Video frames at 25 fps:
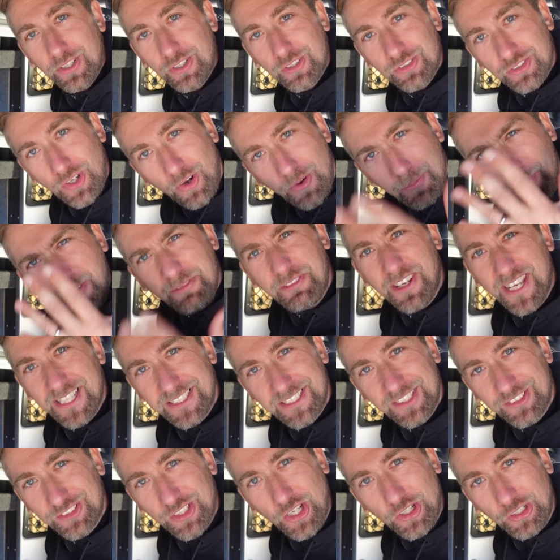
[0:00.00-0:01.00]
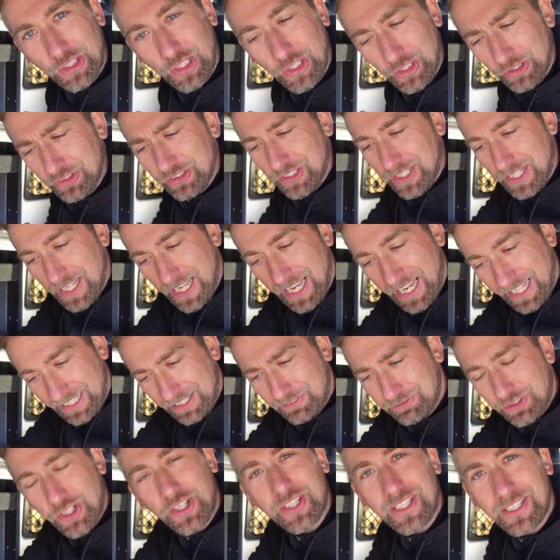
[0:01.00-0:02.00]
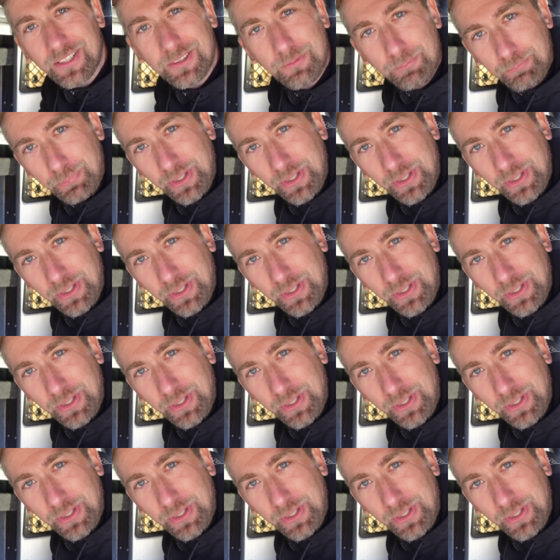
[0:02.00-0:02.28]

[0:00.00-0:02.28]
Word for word: Sorry my face is so close and I've got you